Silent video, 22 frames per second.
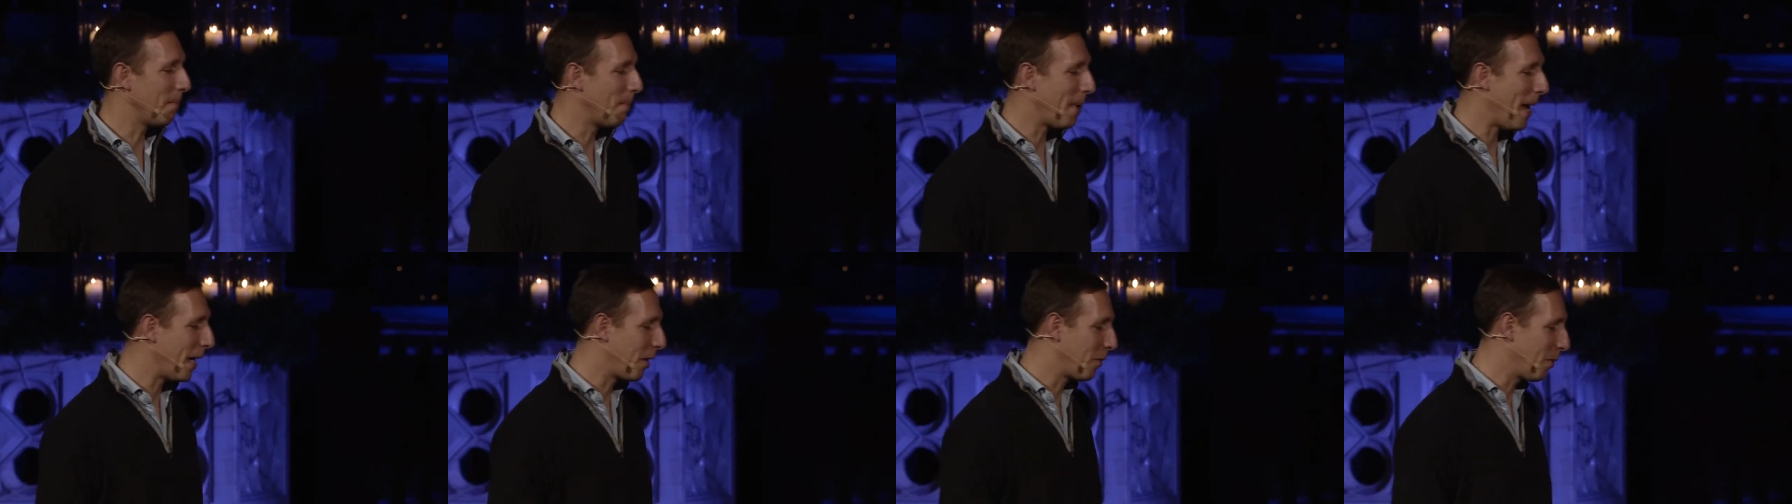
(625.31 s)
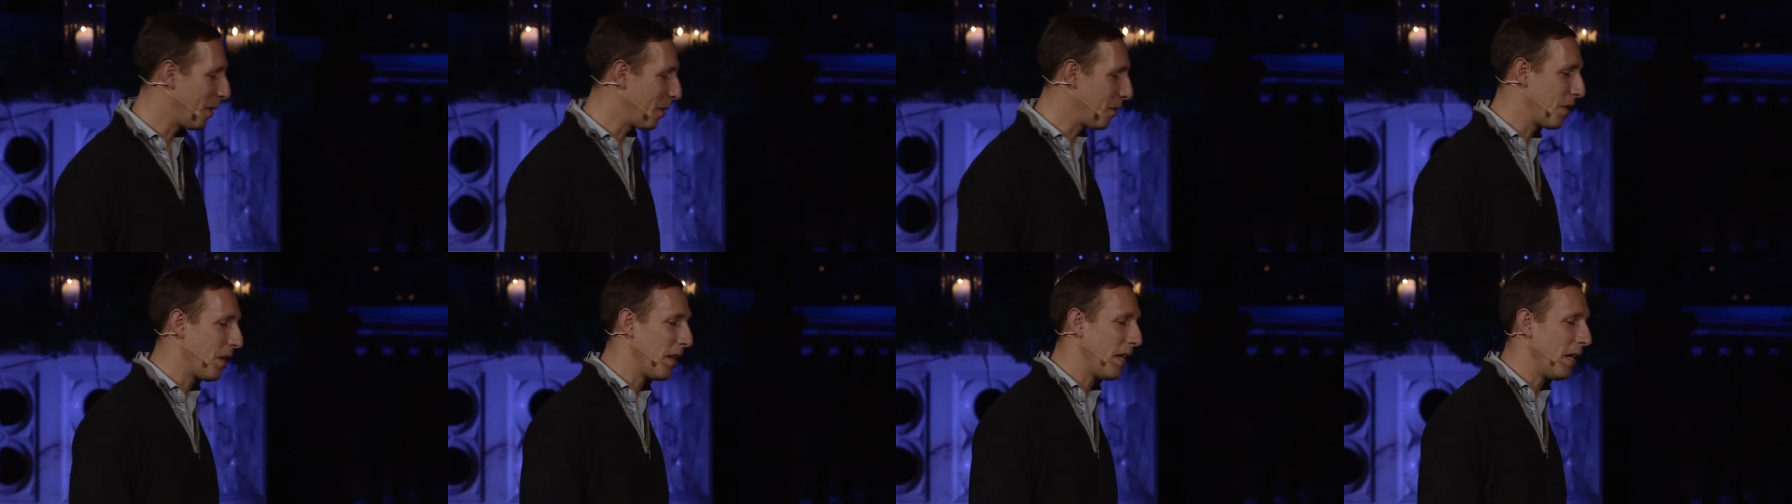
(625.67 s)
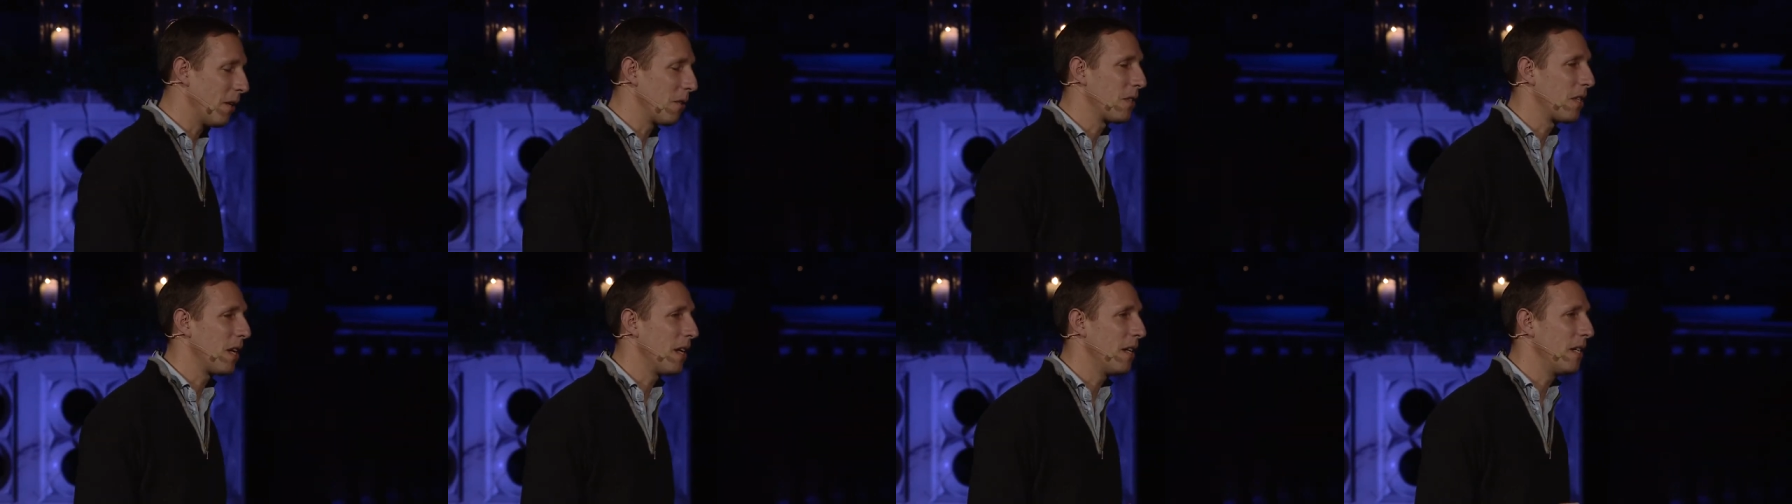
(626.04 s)
Bear Grylls at the
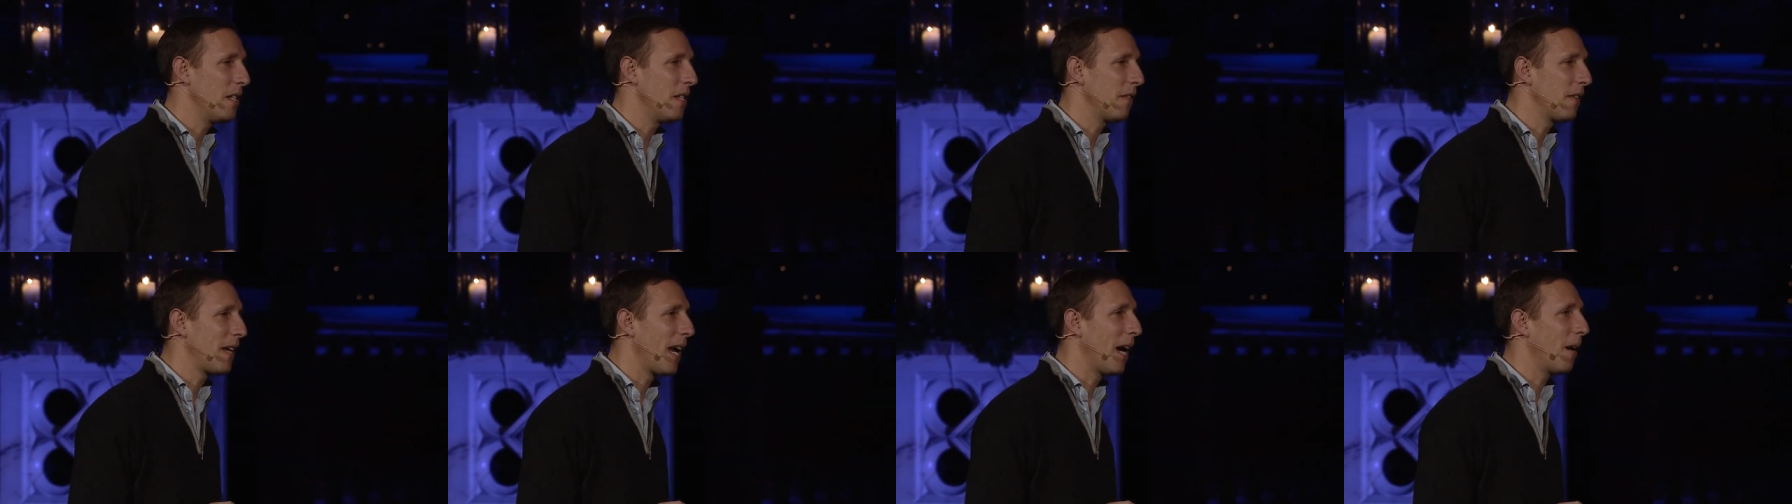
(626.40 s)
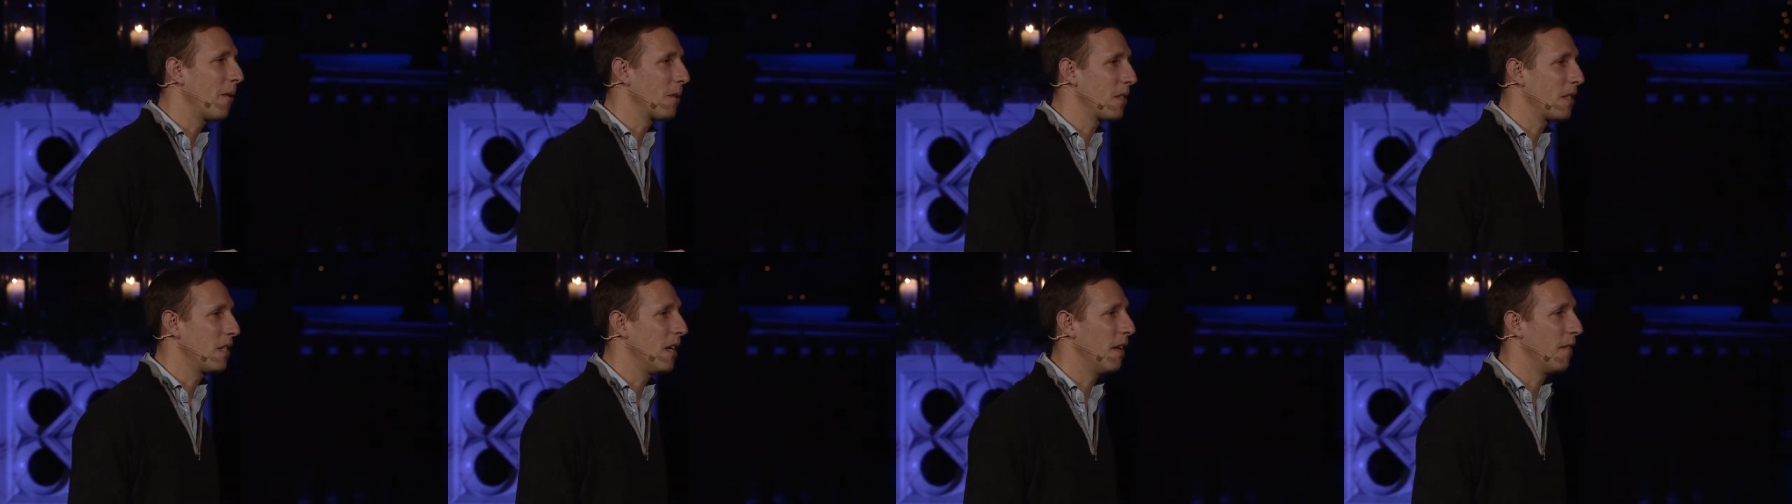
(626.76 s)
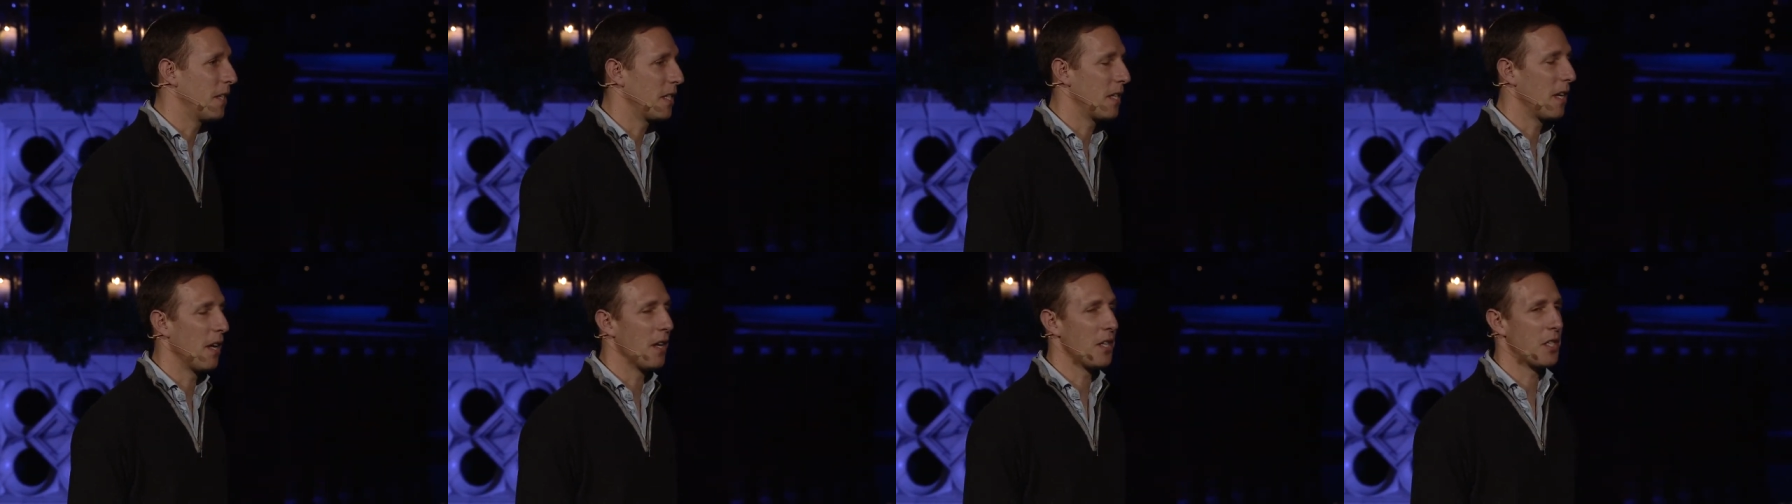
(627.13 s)
Alternative Carol
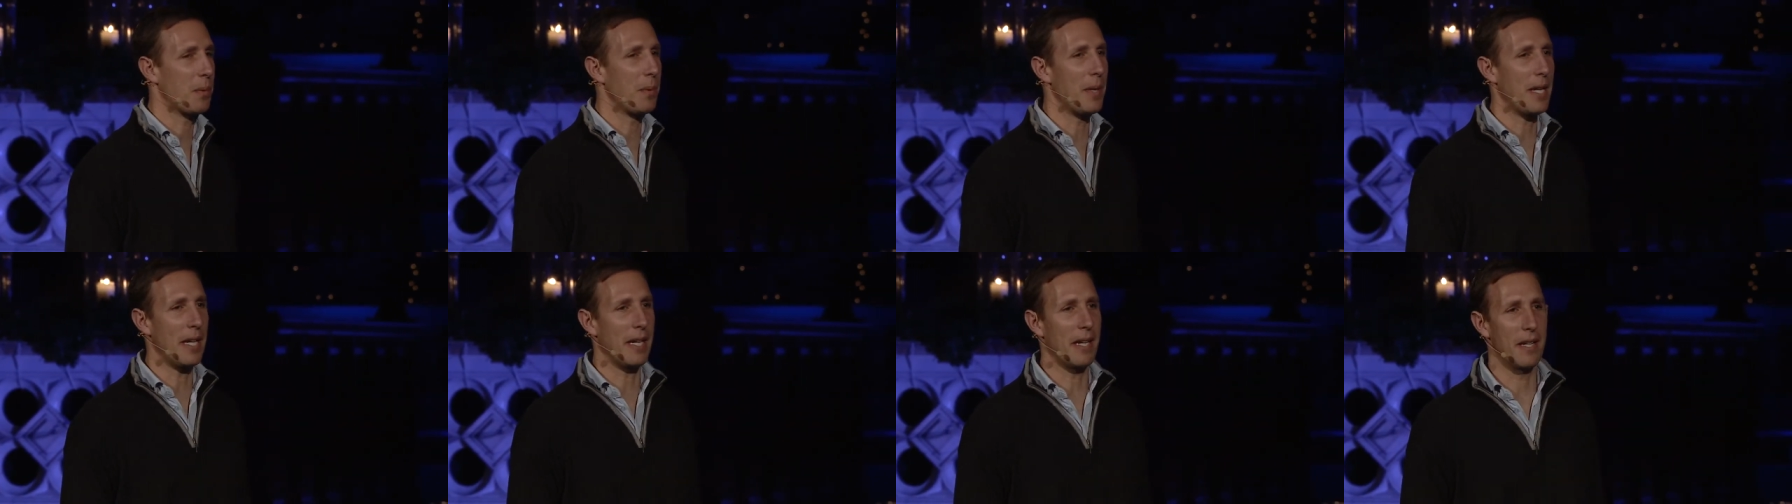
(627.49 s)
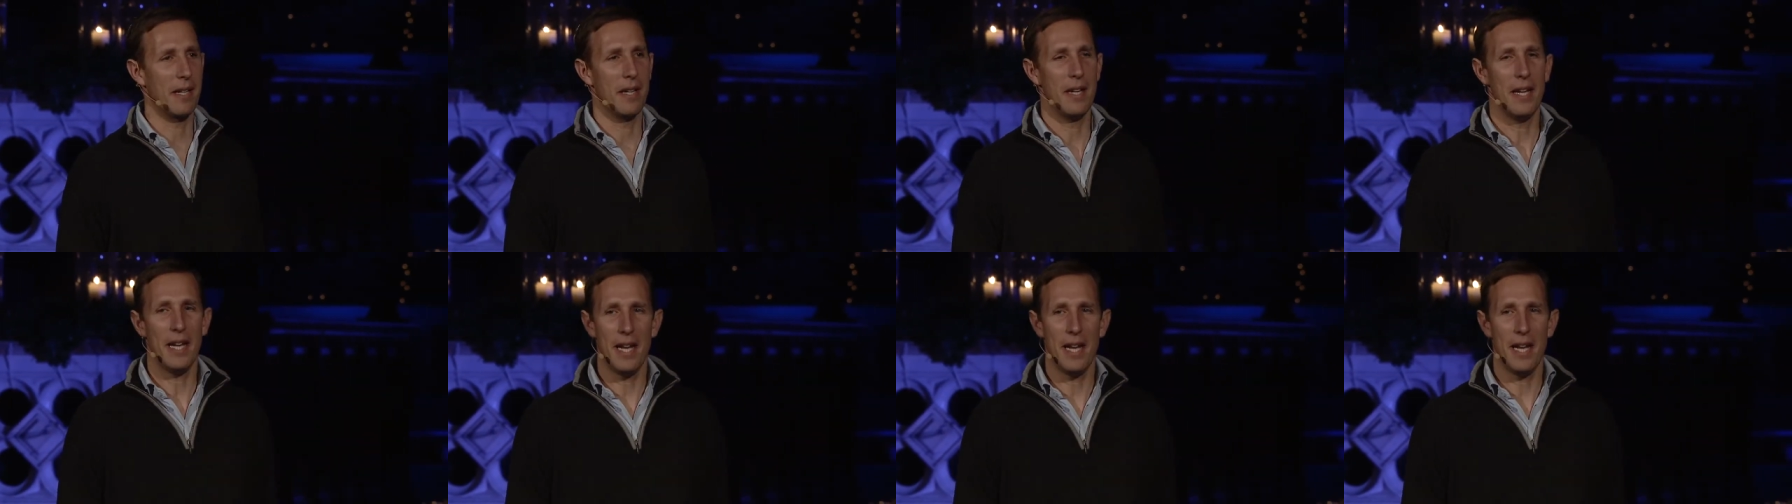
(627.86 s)
service last week.